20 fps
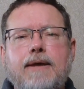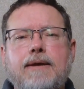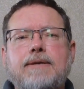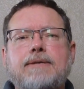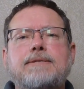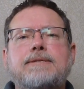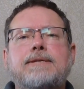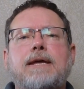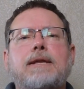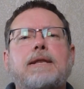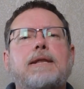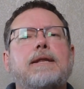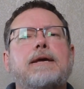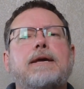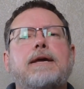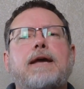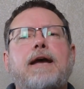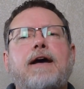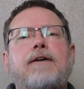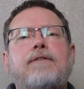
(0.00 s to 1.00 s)

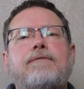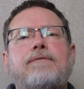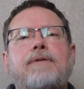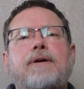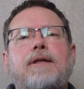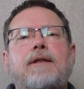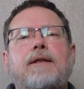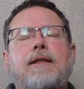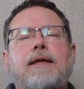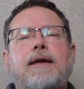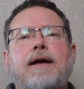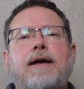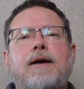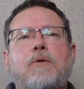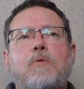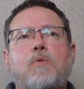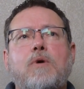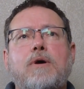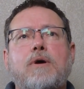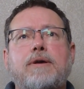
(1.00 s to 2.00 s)
Suddenly, I felt like
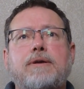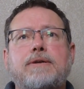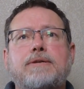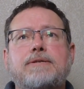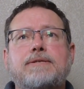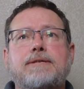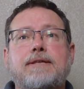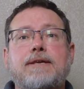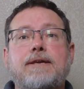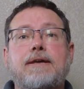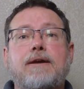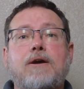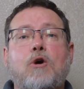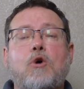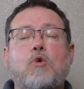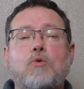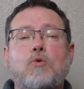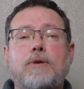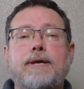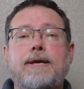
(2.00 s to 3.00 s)
I was the
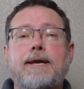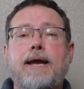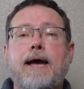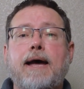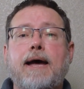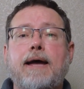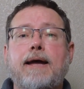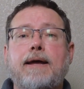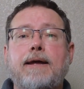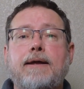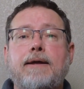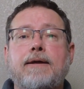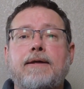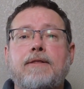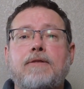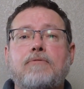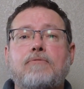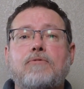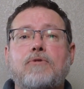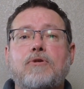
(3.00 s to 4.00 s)
only guy in
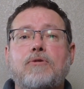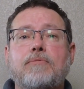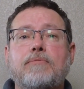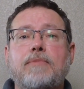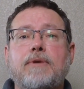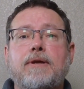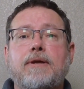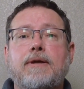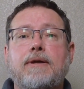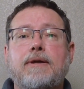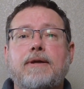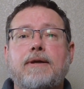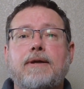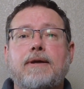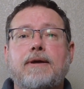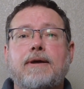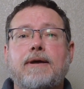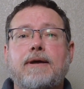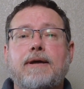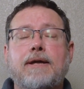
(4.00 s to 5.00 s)
the room.
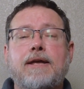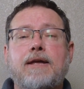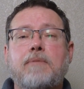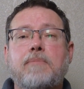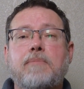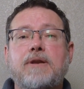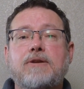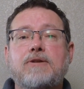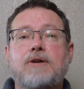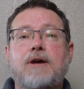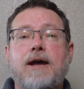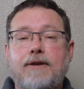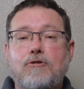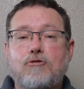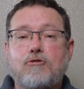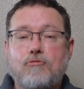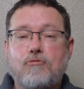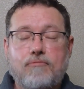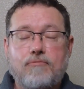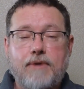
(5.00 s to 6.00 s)
He had been
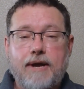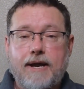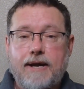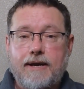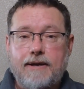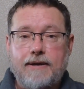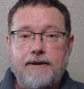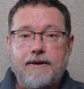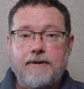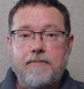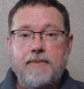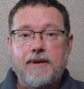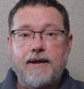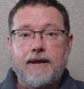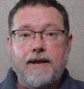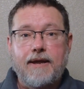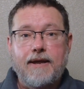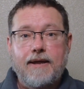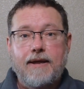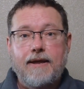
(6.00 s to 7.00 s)
talking directly to
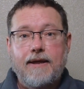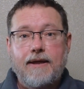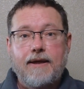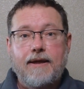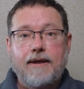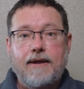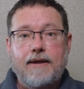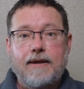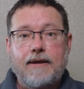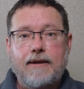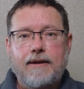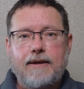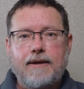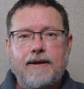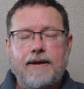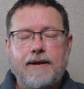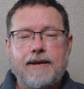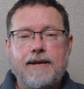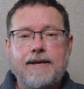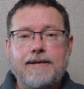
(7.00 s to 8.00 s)
me.
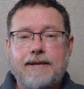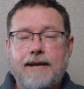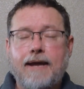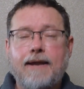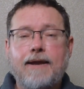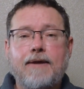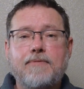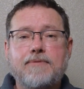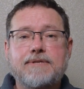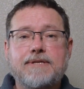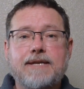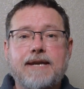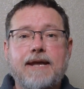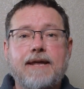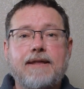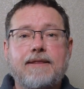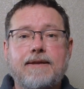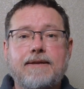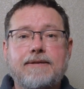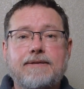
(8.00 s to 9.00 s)
Could he tell I was an
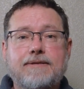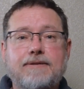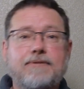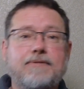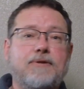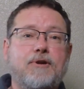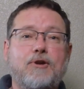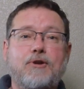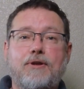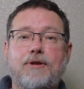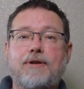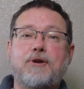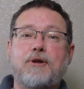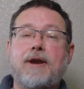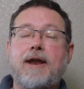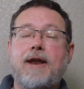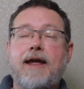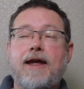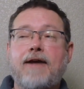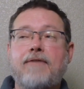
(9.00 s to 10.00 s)
atheist?
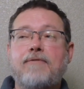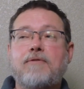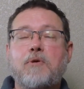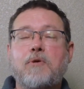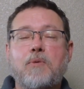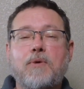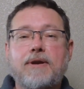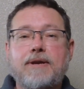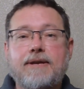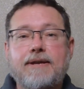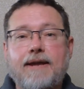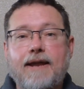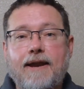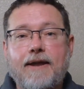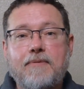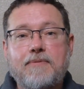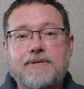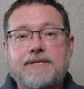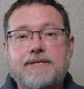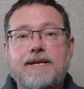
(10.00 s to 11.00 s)
Could everyone tell I
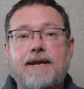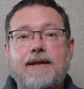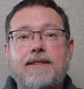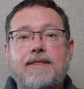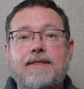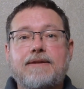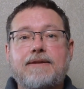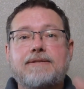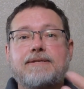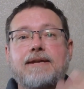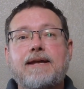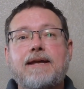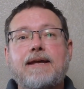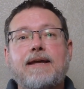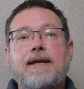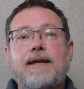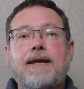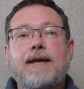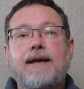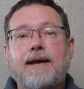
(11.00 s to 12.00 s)
was an atheist?
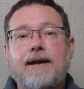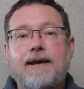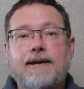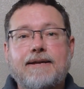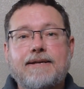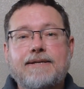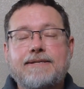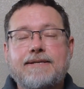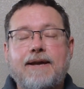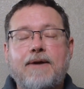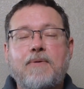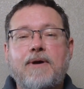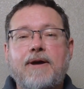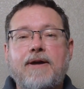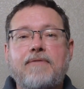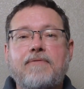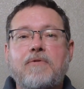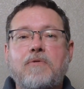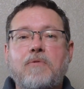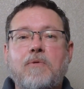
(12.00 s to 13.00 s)
Is that why
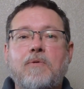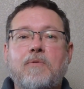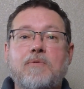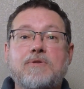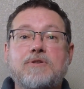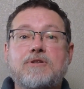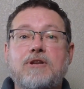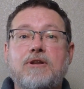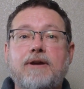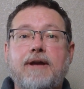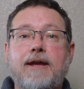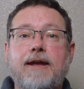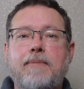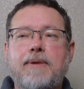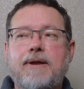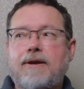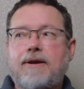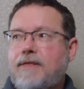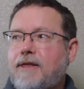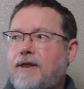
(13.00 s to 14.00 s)
everyone was looking
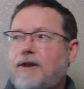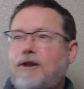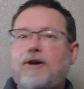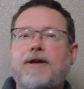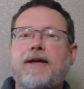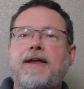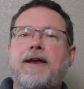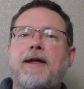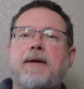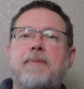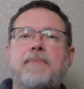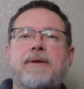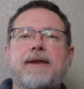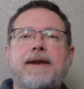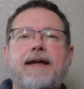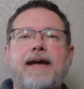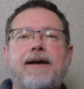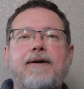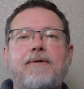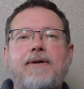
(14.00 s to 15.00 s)
at me? Are they looking at me
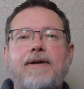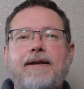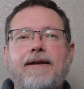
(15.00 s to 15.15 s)
now?